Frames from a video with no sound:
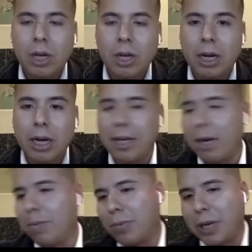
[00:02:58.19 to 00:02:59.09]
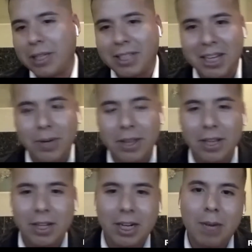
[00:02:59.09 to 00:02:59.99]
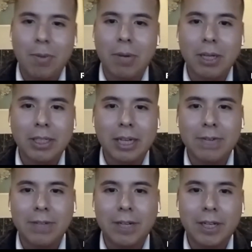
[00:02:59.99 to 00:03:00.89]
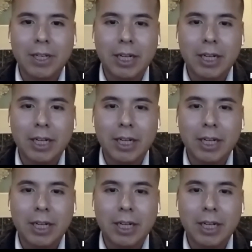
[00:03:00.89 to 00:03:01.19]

Uh, I ended up renting it within like a couple months after,